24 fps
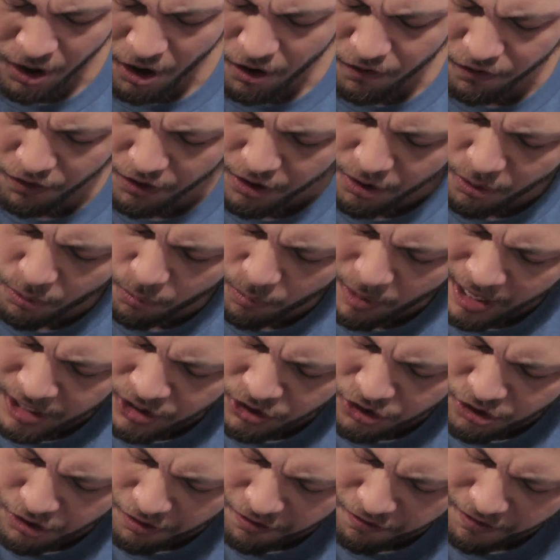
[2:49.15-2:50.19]
for you to
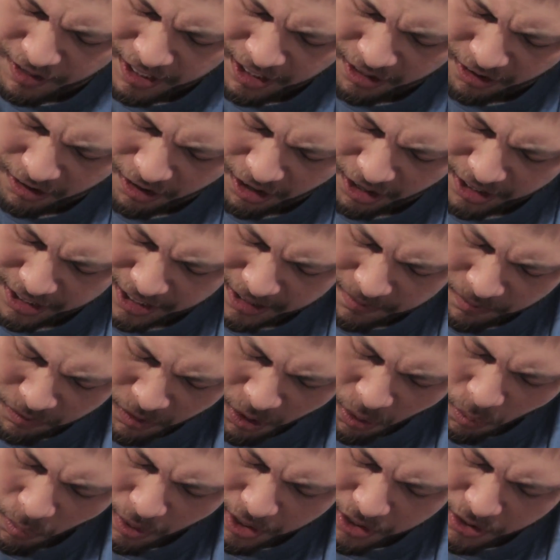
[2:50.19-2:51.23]
rest your finger on it
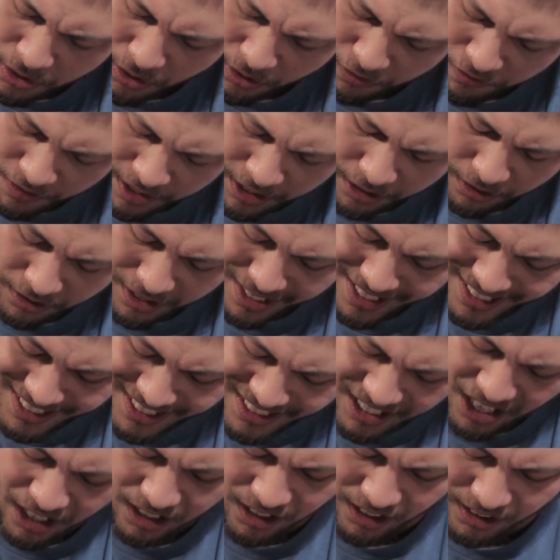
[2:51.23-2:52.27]
when your finger is
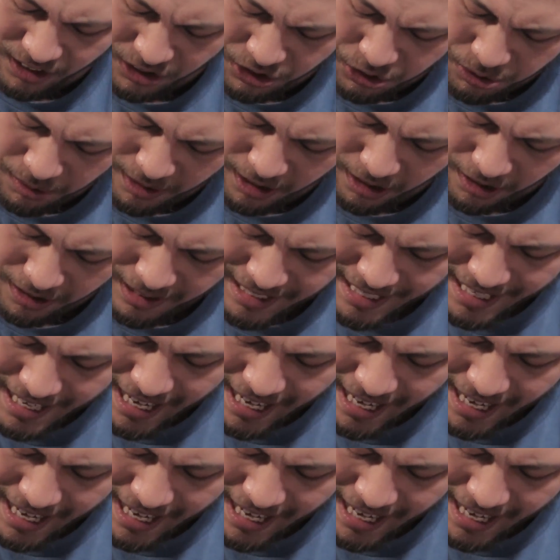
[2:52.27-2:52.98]
not on the trigger.